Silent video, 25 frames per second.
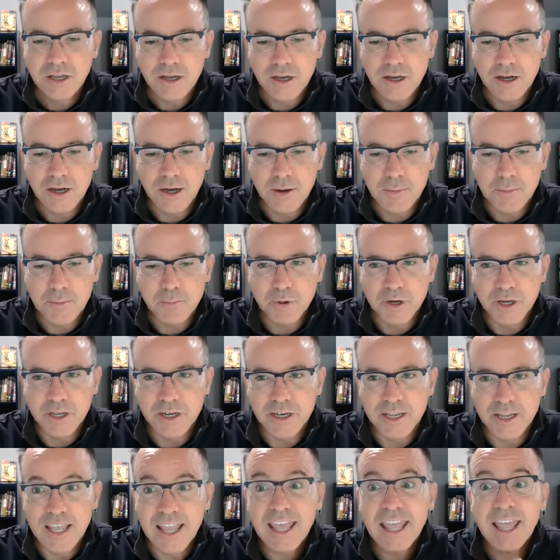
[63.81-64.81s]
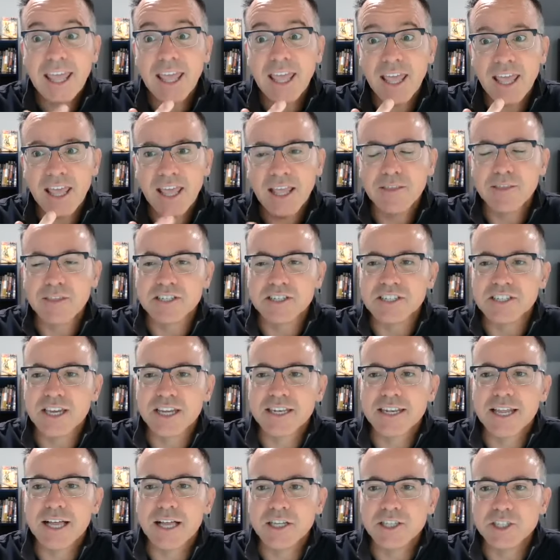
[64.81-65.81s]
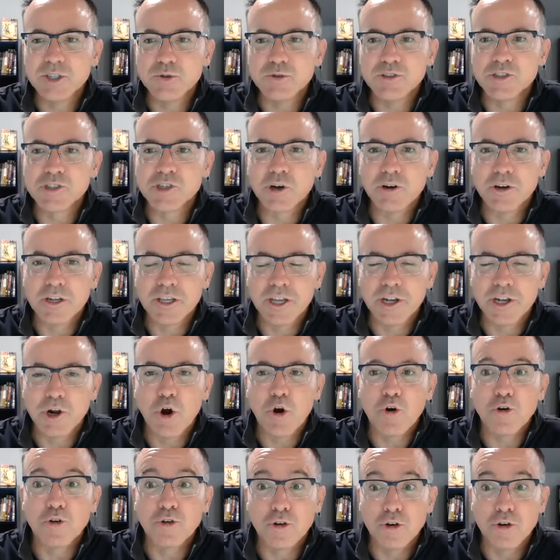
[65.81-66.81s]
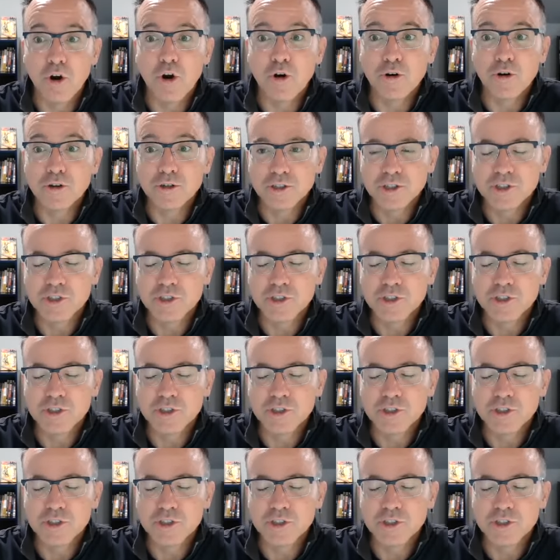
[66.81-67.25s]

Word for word: Um, but A, the technology was starting to get harder and harder.